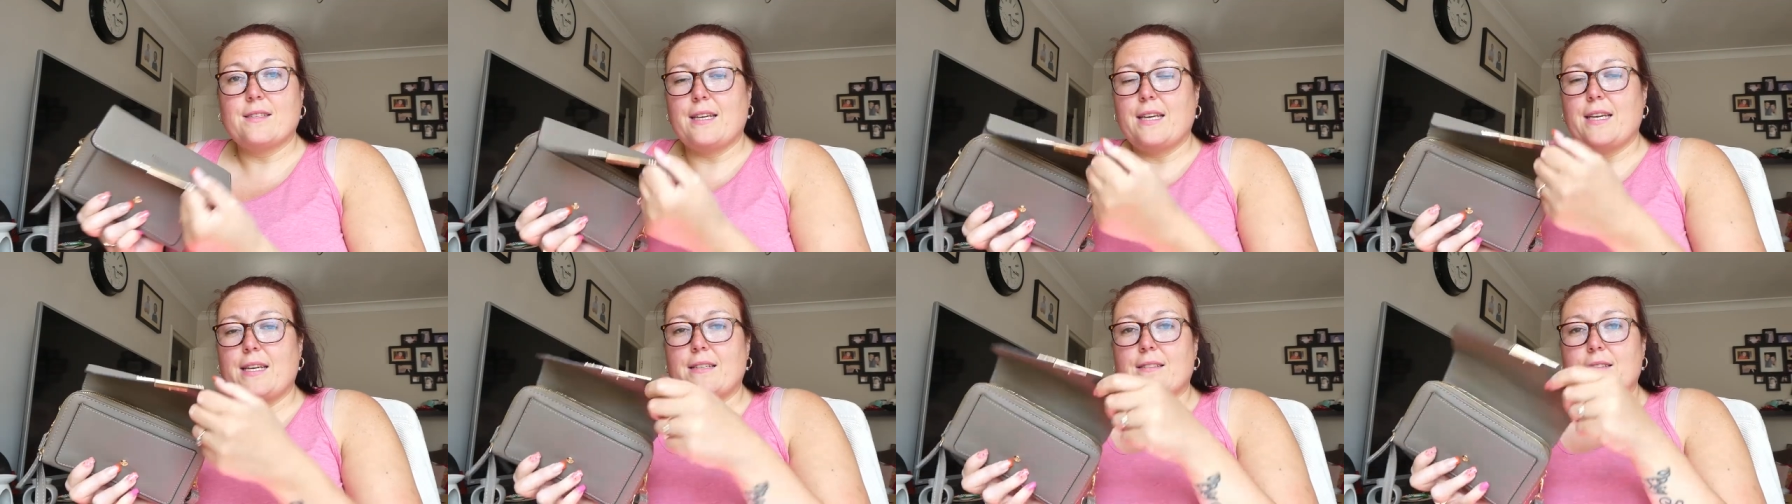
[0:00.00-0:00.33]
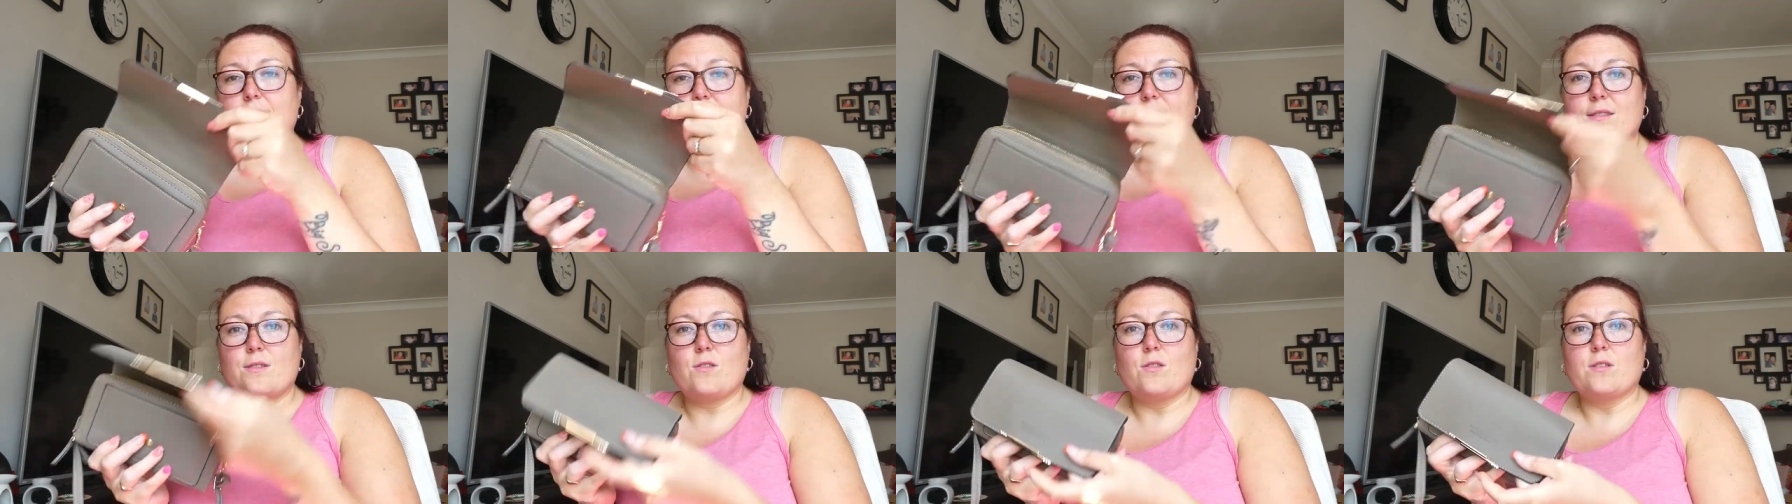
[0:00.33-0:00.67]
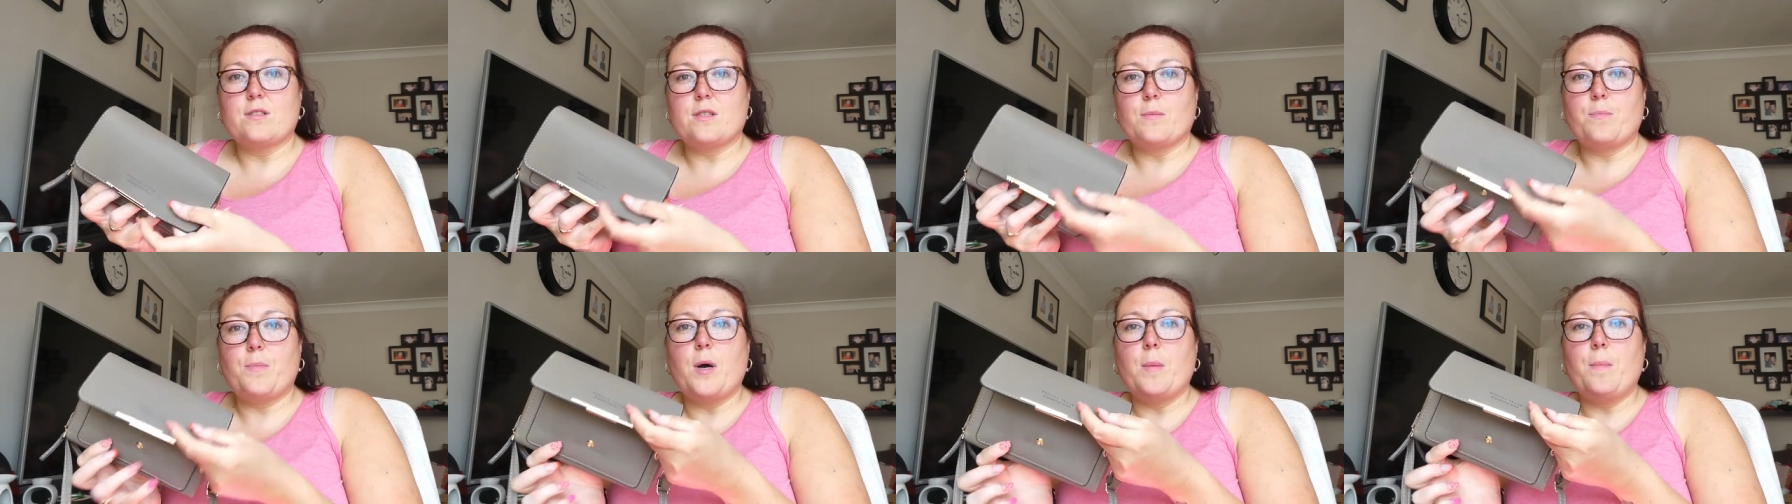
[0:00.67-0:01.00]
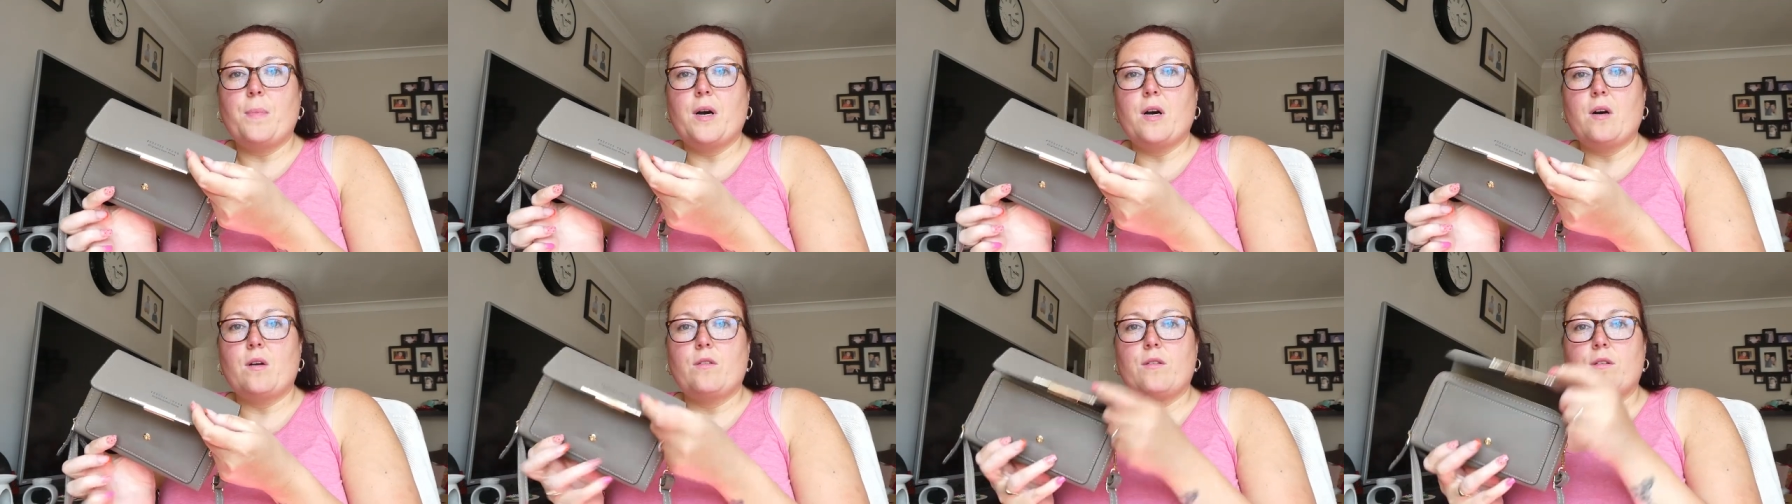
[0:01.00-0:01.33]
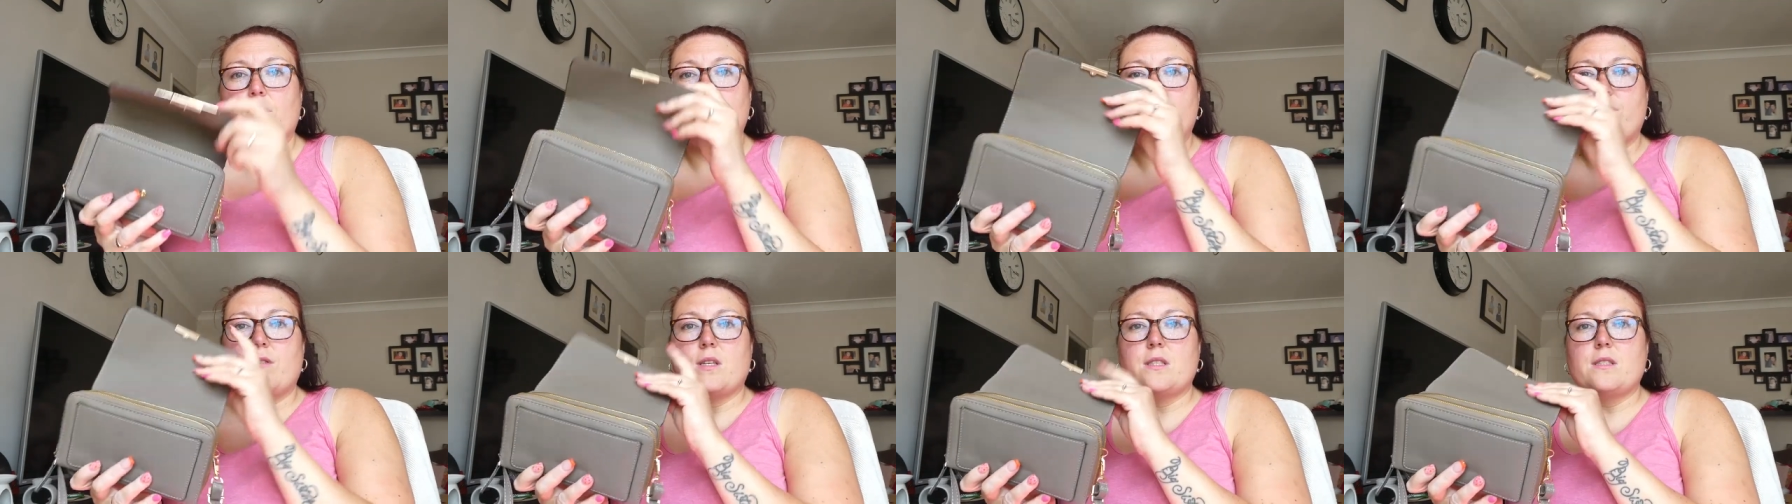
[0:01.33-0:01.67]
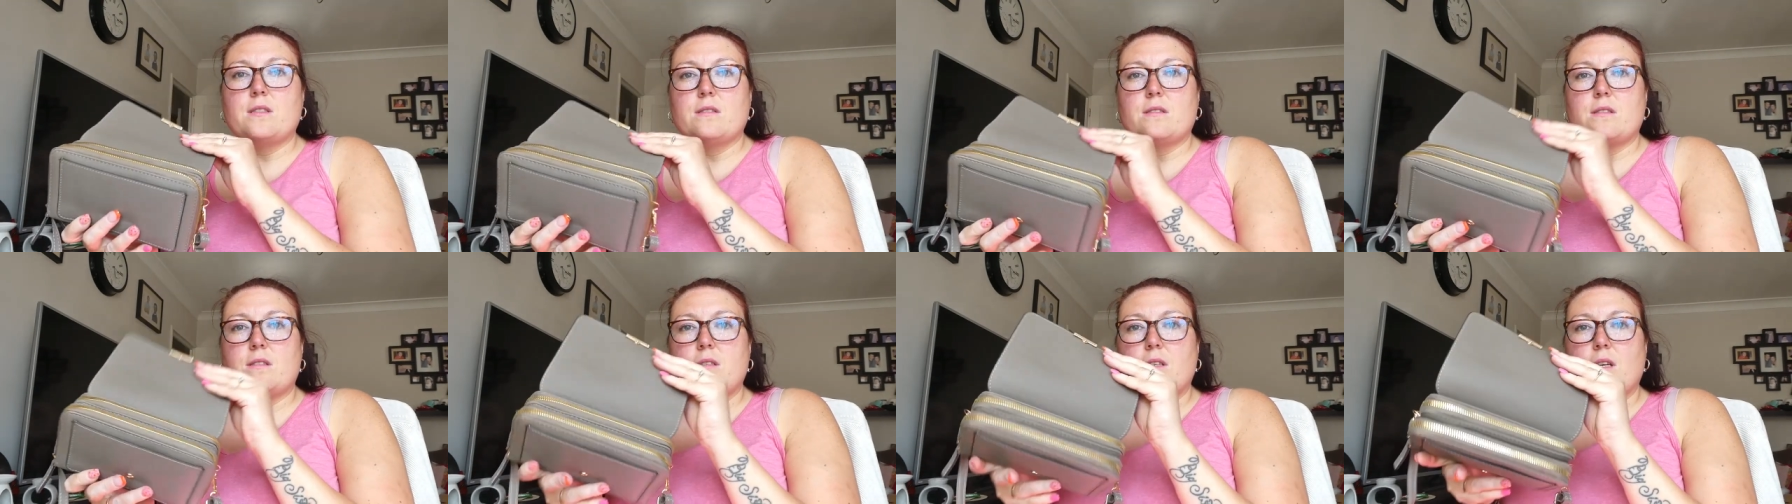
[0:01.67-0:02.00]
It's got a popper on the
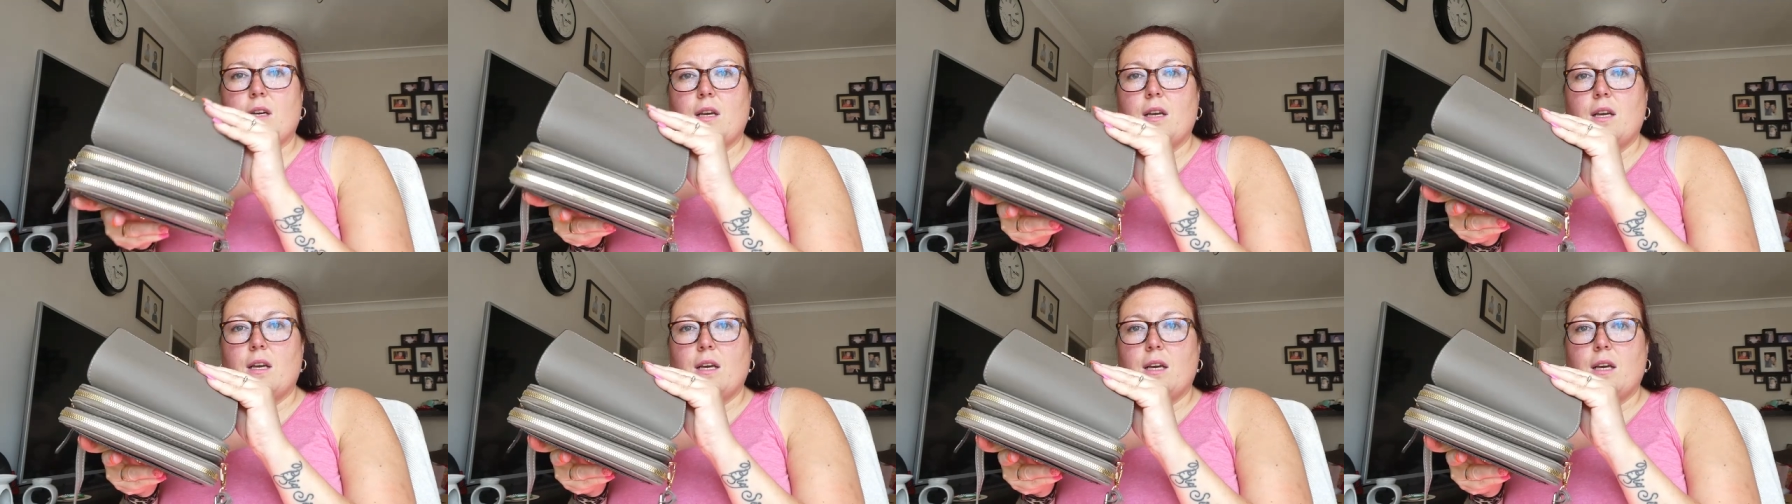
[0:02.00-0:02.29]
front.